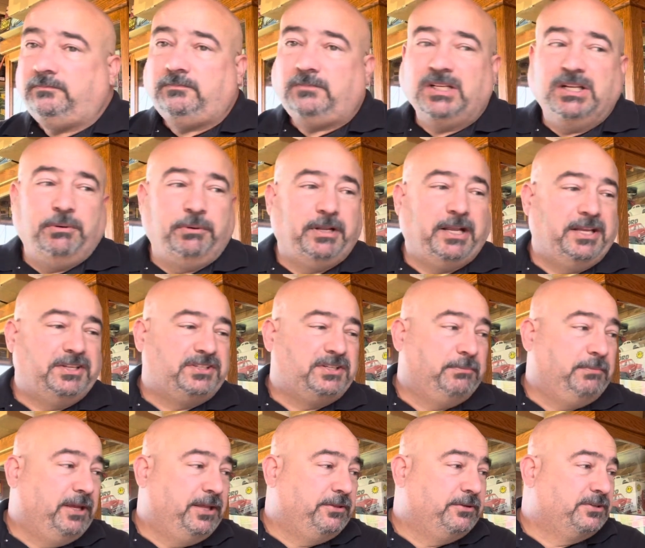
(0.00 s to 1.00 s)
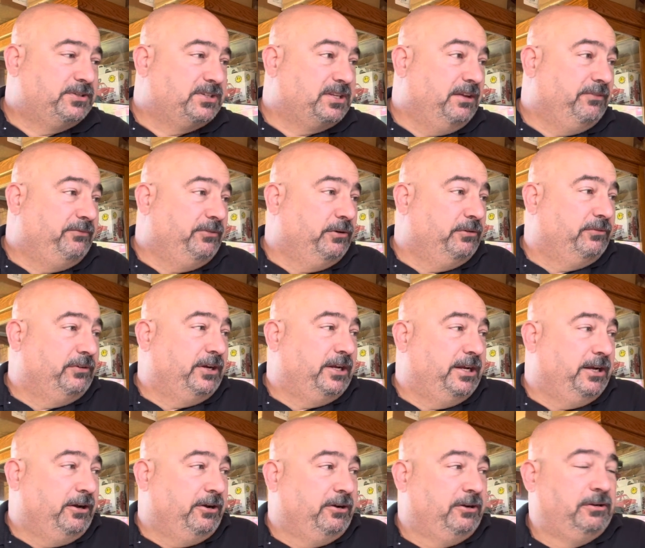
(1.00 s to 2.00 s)
we got some other stuff over
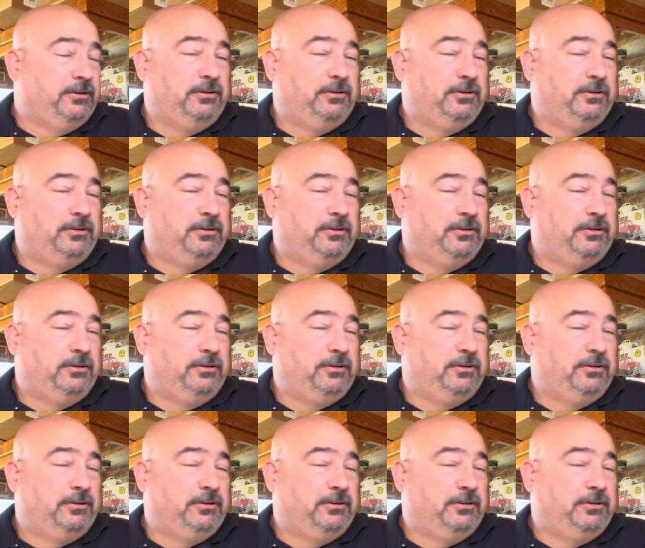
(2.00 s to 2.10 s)
here